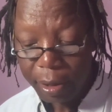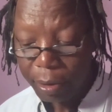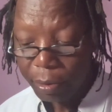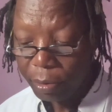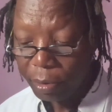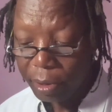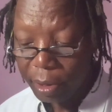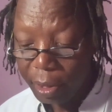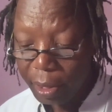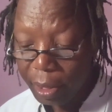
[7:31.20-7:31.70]

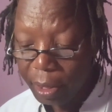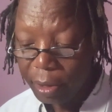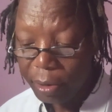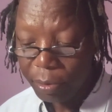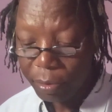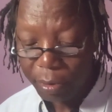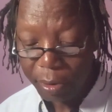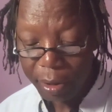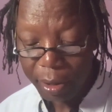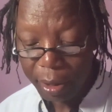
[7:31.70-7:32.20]
which
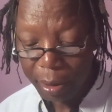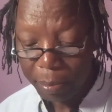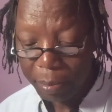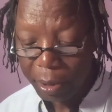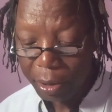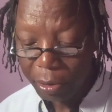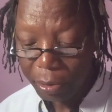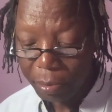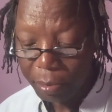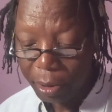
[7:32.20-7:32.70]
deals with
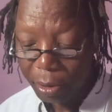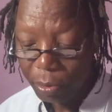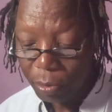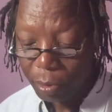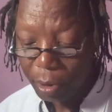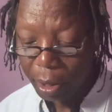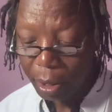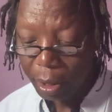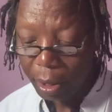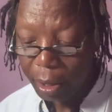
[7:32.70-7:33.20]
subatomic
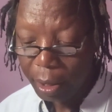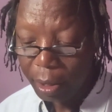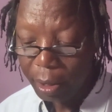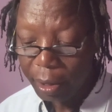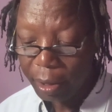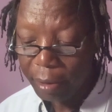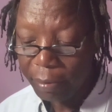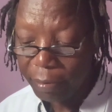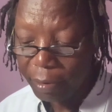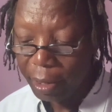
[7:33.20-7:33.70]
world,
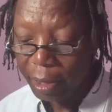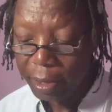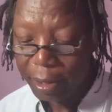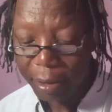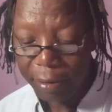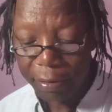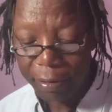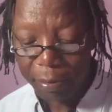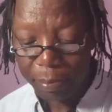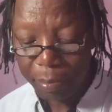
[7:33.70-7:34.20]
divides
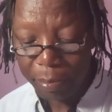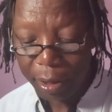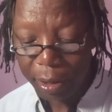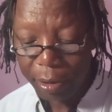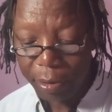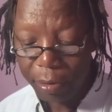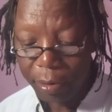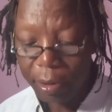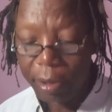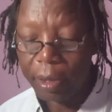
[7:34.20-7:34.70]
every
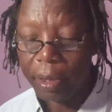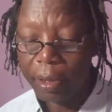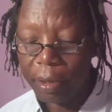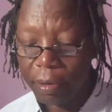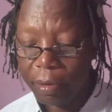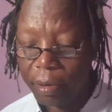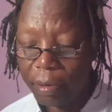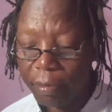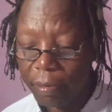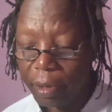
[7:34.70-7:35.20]
particle in the
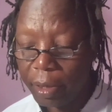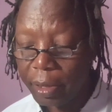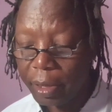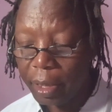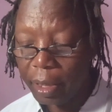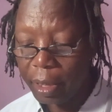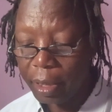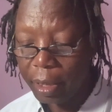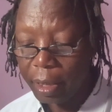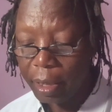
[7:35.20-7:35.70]
universe
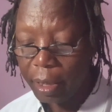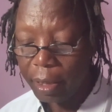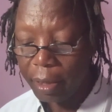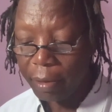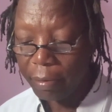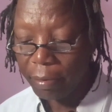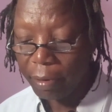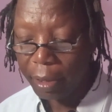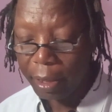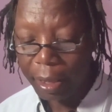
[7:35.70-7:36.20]
and
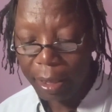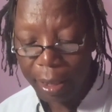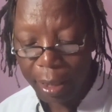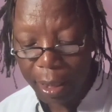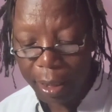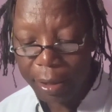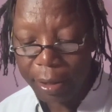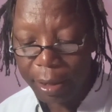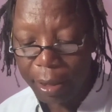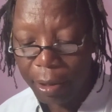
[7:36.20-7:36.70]
even the
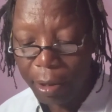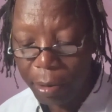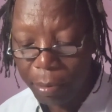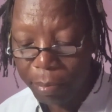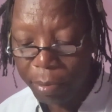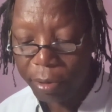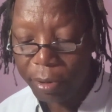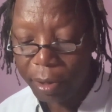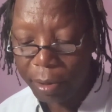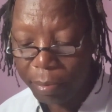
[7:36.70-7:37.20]
larger
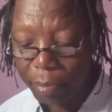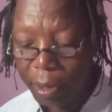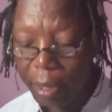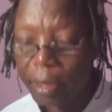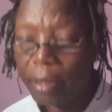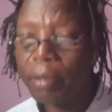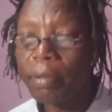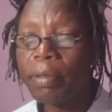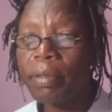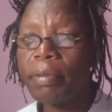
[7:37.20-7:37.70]
composite
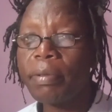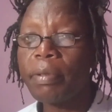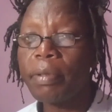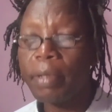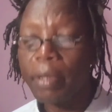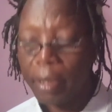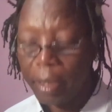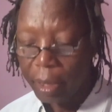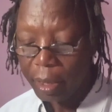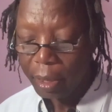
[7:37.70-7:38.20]
particles
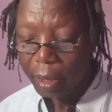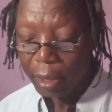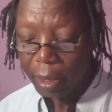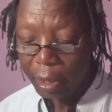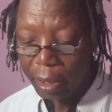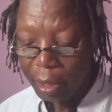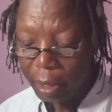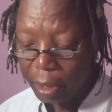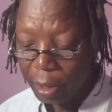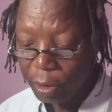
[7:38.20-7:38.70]

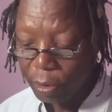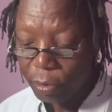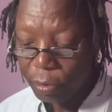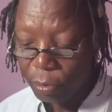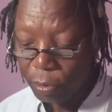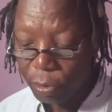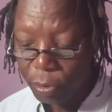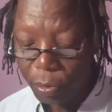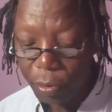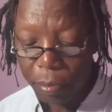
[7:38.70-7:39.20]

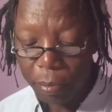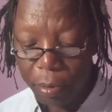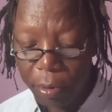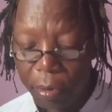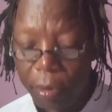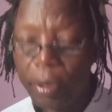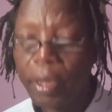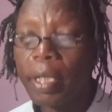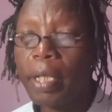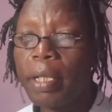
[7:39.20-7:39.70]
into two
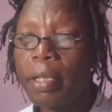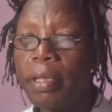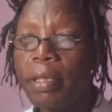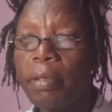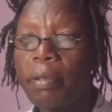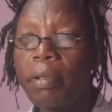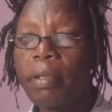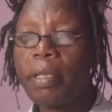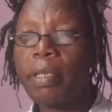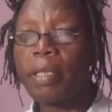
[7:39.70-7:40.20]
broad
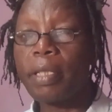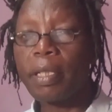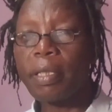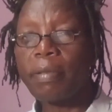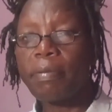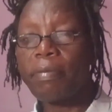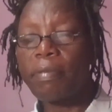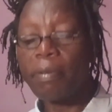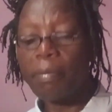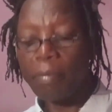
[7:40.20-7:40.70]
categories.
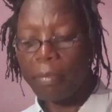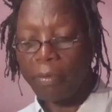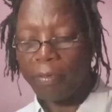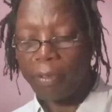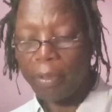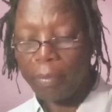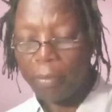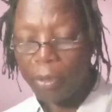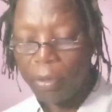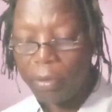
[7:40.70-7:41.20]
That's
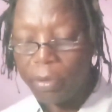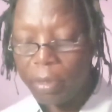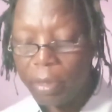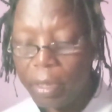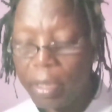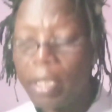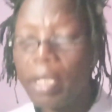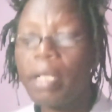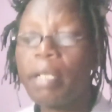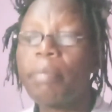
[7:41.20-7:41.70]

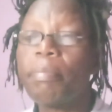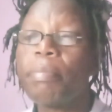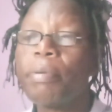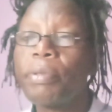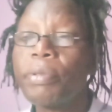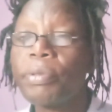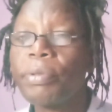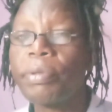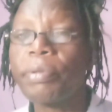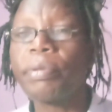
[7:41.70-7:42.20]
fermions and
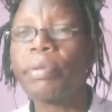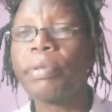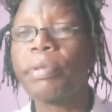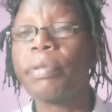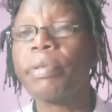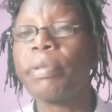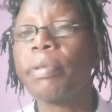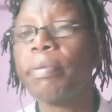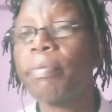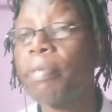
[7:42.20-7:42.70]

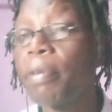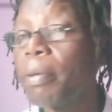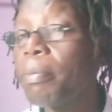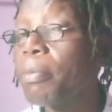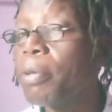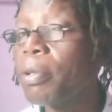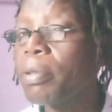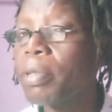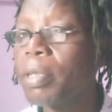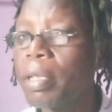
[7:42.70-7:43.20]
bosons.
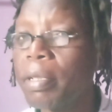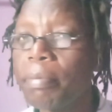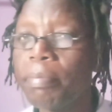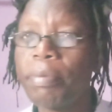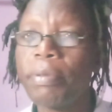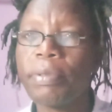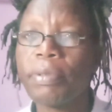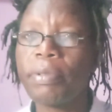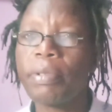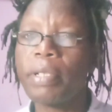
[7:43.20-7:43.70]
Fermions and
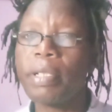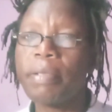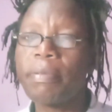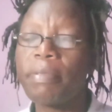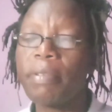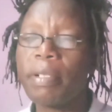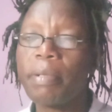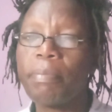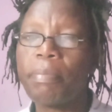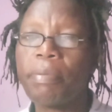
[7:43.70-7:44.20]
bosons. That's
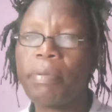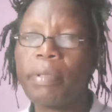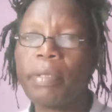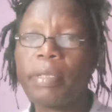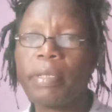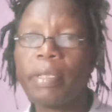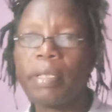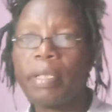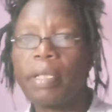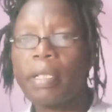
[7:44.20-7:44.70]
very
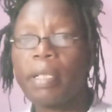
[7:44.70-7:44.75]
important,